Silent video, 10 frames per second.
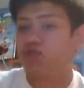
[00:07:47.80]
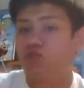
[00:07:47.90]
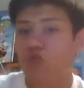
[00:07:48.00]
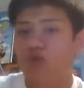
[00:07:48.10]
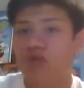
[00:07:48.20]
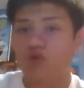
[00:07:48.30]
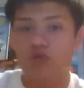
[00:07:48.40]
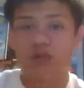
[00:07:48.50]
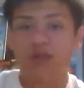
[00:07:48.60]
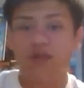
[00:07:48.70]
Would
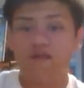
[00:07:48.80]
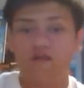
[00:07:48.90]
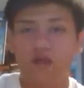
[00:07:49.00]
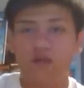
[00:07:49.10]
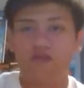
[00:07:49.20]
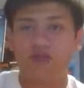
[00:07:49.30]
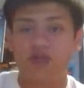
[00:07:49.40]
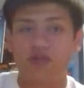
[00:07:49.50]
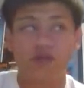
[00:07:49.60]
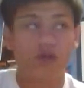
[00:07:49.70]
really love to hear
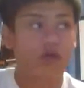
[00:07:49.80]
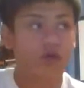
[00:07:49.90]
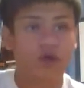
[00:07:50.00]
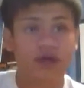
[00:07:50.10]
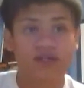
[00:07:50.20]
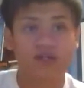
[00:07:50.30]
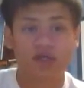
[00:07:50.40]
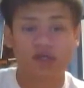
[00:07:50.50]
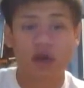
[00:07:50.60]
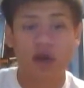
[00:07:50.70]
your guys'
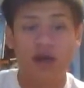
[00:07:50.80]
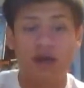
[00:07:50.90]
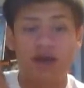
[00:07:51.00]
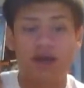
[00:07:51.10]
thoughts on it.